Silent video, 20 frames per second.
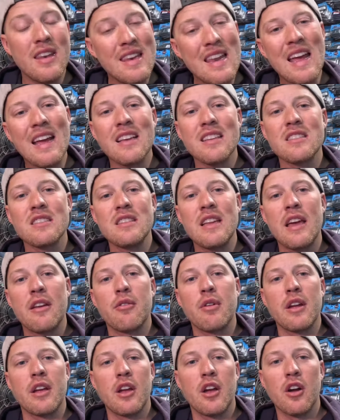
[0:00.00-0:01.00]
next Ned
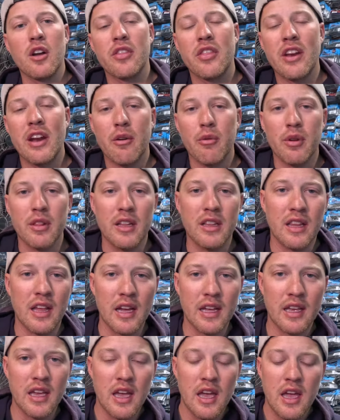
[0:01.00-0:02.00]
rig hook that I really
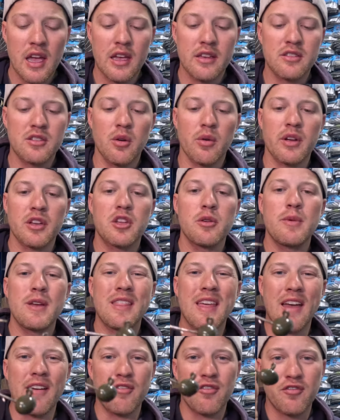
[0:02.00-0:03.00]
like is going to be
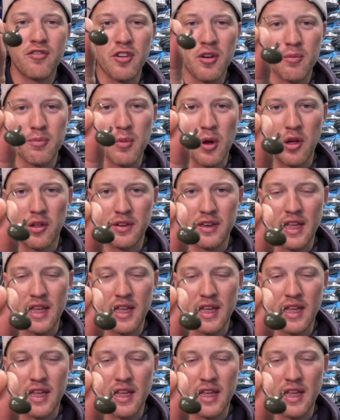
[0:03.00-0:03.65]
that football